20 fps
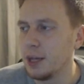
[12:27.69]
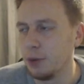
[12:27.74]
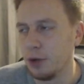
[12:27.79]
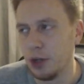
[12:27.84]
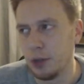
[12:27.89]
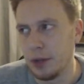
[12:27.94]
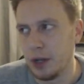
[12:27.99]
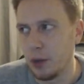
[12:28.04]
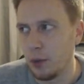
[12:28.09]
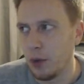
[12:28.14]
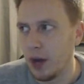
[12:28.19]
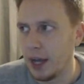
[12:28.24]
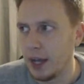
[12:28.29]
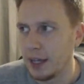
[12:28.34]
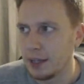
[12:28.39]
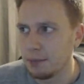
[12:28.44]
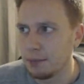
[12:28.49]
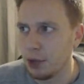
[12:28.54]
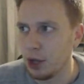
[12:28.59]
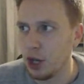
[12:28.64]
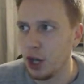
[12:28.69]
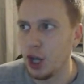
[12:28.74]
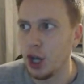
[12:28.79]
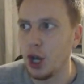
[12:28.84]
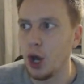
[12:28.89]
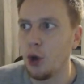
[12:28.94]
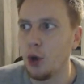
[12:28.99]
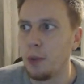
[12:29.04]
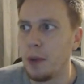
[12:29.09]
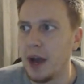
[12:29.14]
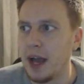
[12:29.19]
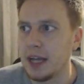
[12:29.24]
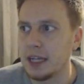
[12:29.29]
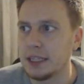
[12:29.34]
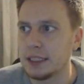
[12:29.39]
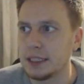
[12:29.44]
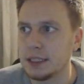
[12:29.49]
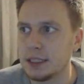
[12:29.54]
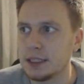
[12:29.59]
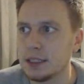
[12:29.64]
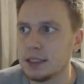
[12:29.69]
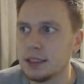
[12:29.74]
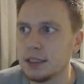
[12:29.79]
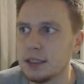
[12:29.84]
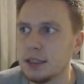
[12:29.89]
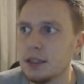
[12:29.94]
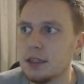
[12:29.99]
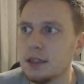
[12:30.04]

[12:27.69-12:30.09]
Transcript: he would have been away, but no pace.